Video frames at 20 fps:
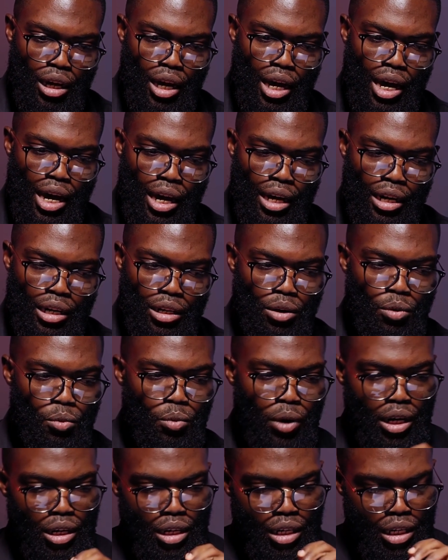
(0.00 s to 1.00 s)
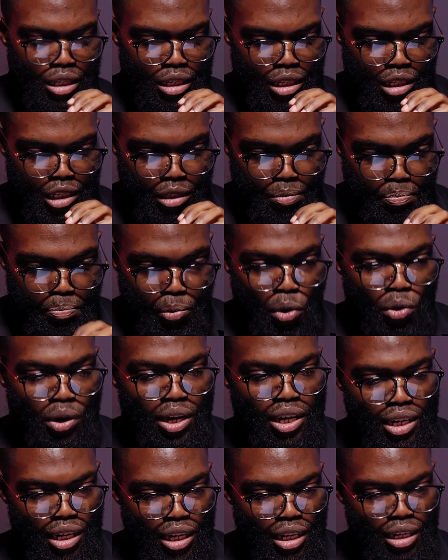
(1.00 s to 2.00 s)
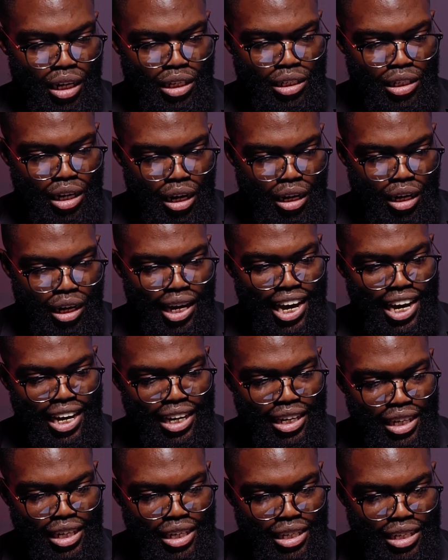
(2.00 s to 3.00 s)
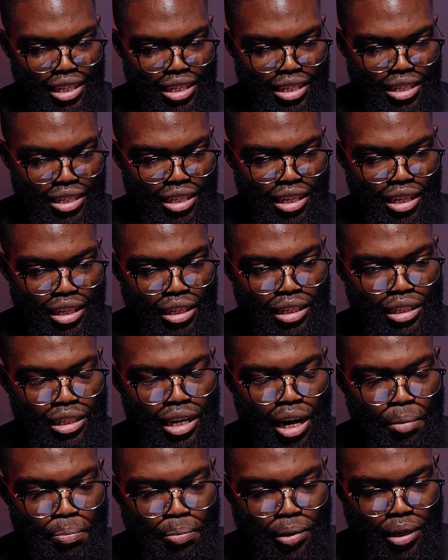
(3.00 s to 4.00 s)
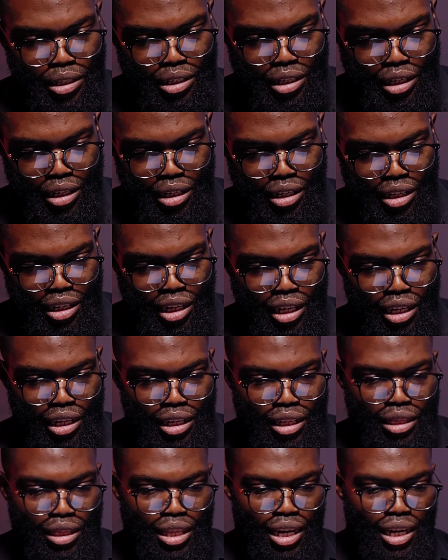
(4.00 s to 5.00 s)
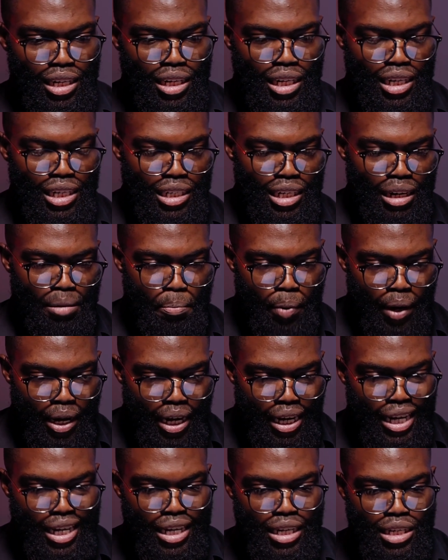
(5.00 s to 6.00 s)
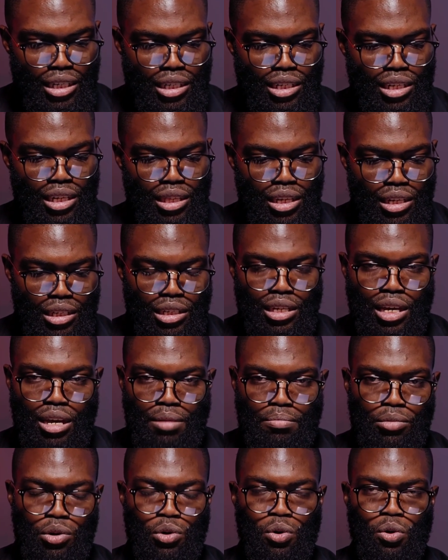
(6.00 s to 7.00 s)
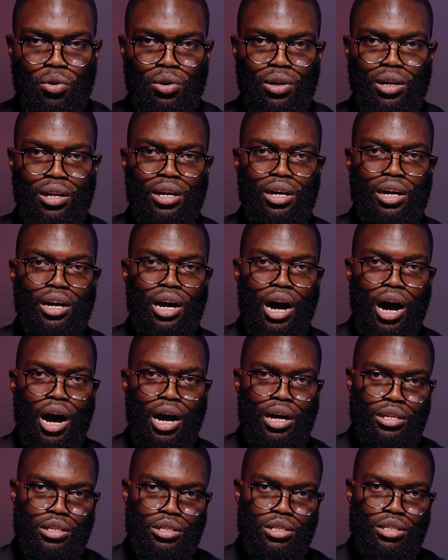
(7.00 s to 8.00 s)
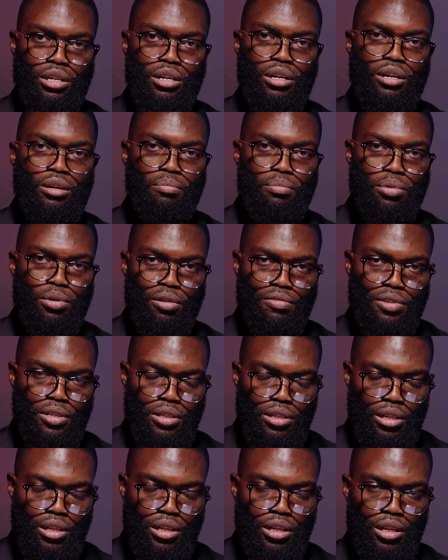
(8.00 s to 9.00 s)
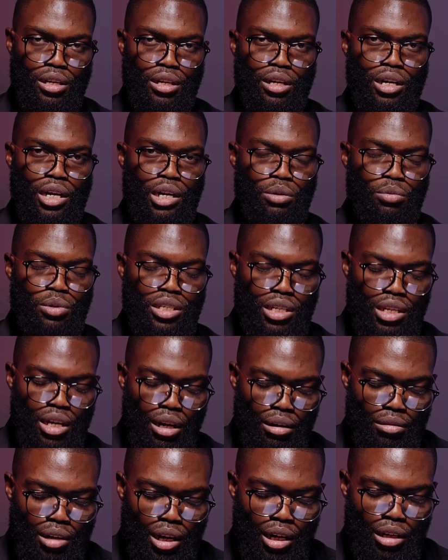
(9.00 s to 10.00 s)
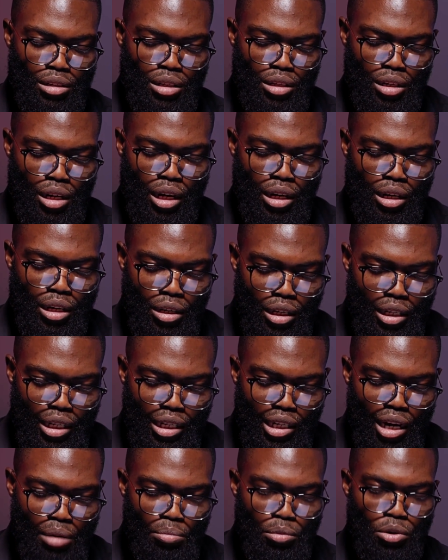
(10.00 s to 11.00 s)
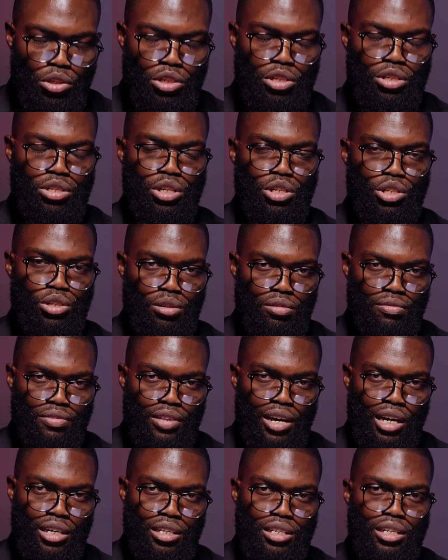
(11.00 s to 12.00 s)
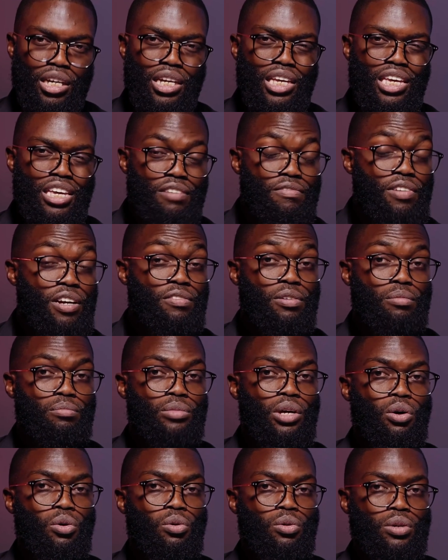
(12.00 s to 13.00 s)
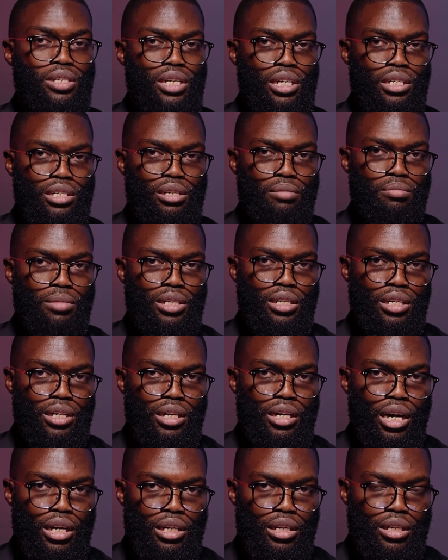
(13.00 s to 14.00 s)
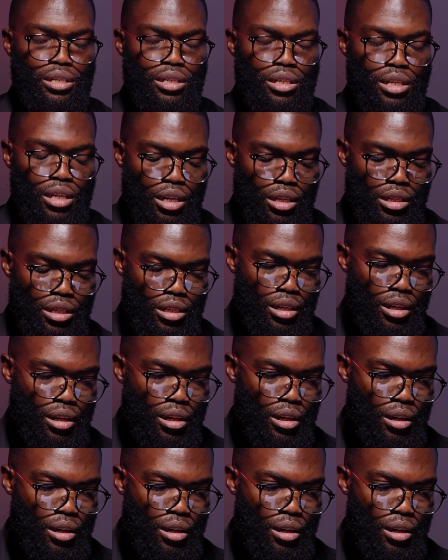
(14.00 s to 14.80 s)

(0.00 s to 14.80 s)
And when it is spoken in a tongue and it is interpreted, then it plays the same role as prophecy. And we see a, a, a little demonstration of that even from the Old Testament in Daniel's case.